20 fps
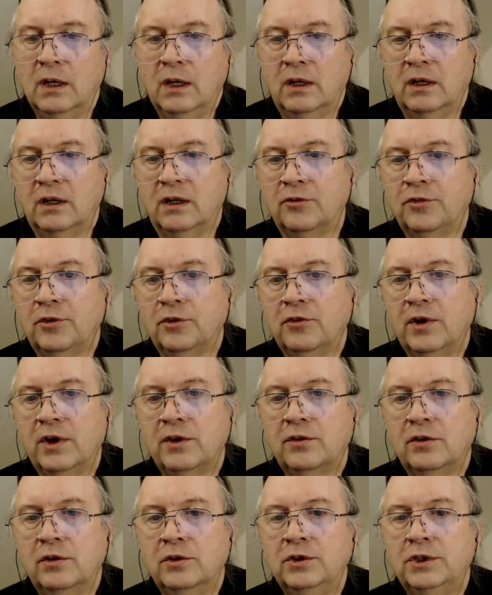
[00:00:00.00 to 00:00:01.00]
different
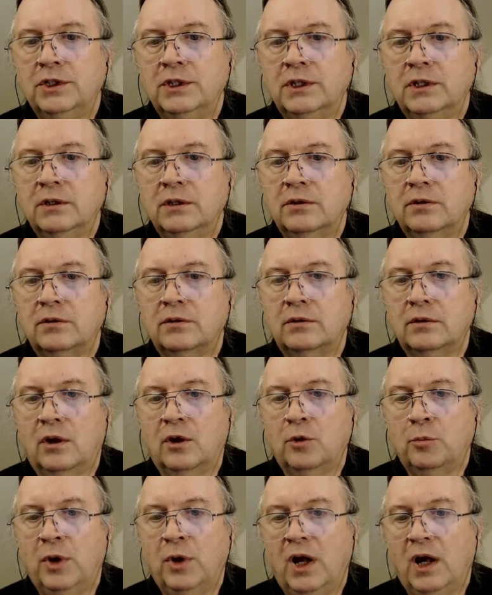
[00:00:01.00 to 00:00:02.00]
resolutions are
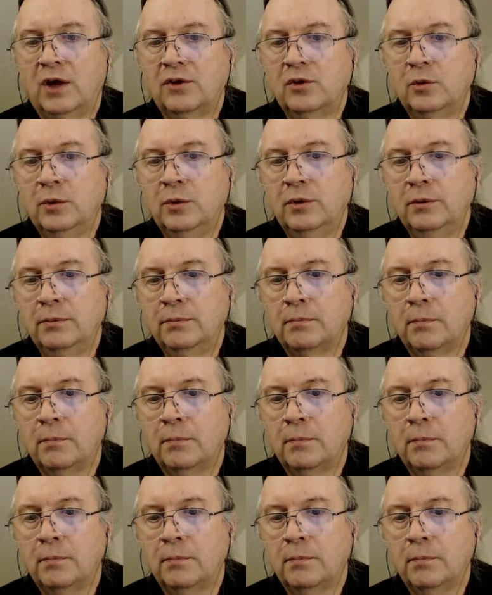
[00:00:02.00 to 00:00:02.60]
possible.